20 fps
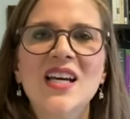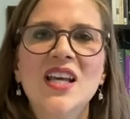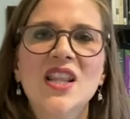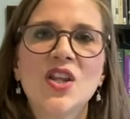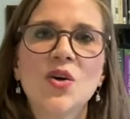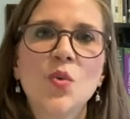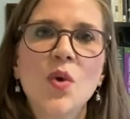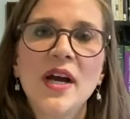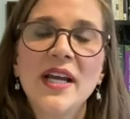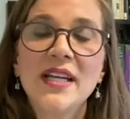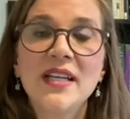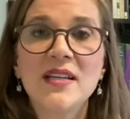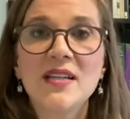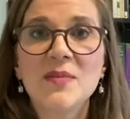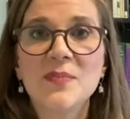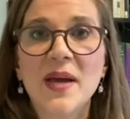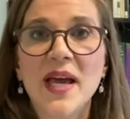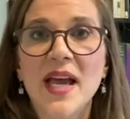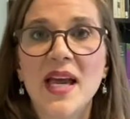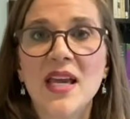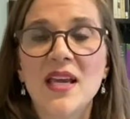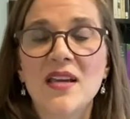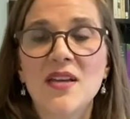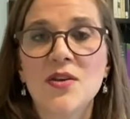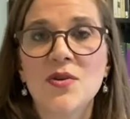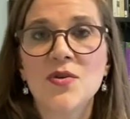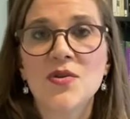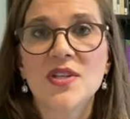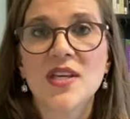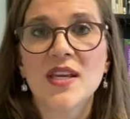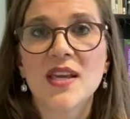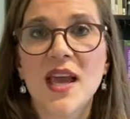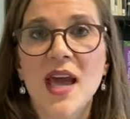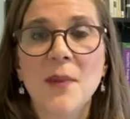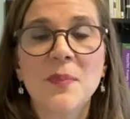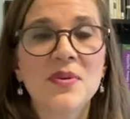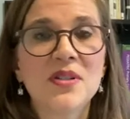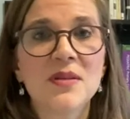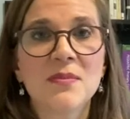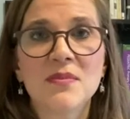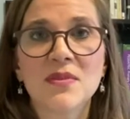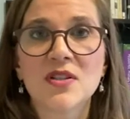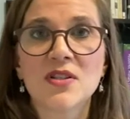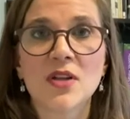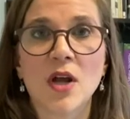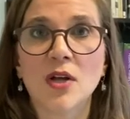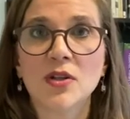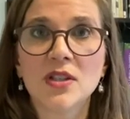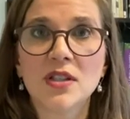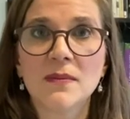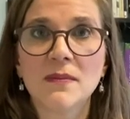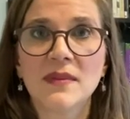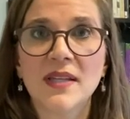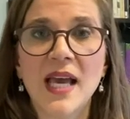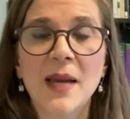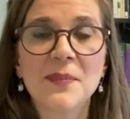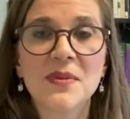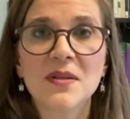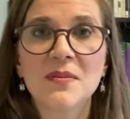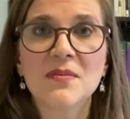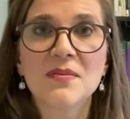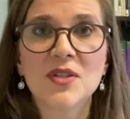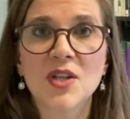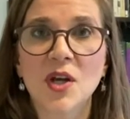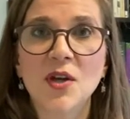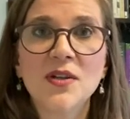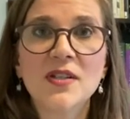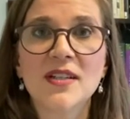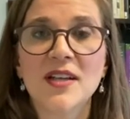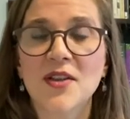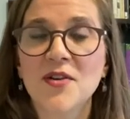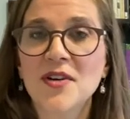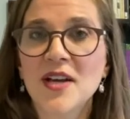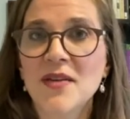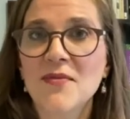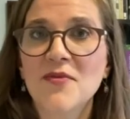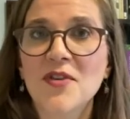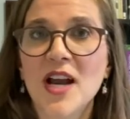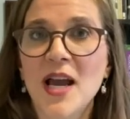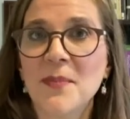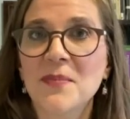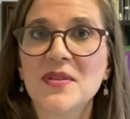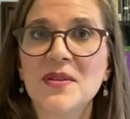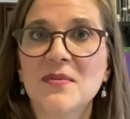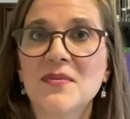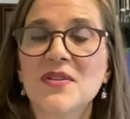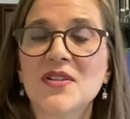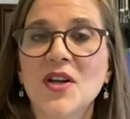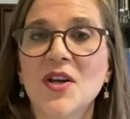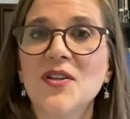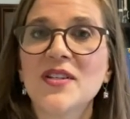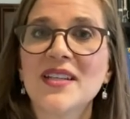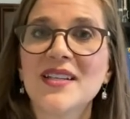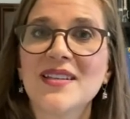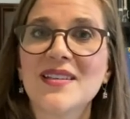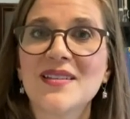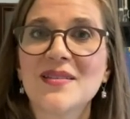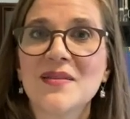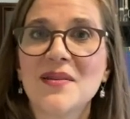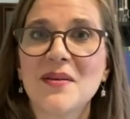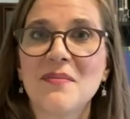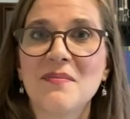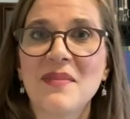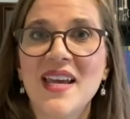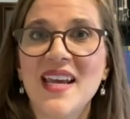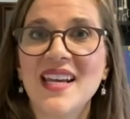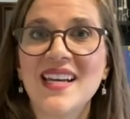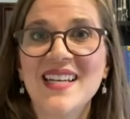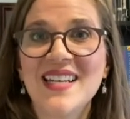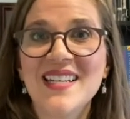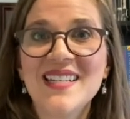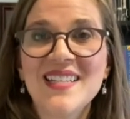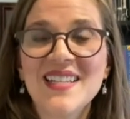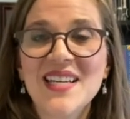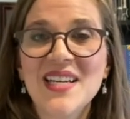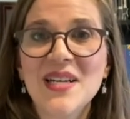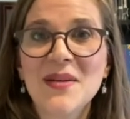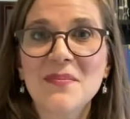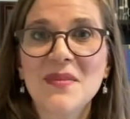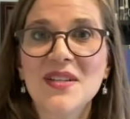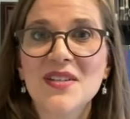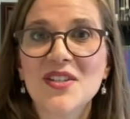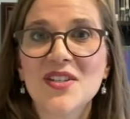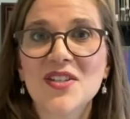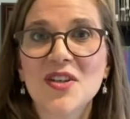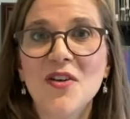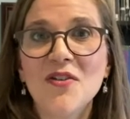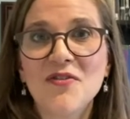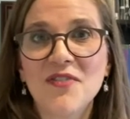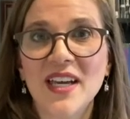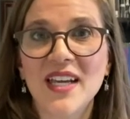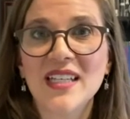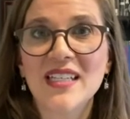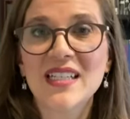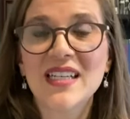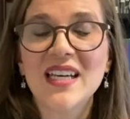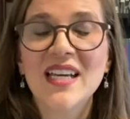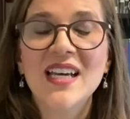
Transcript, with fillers: The one is by using Epsom salt. Epsom salt, another name for Epsom salt, is magnesium sulfate.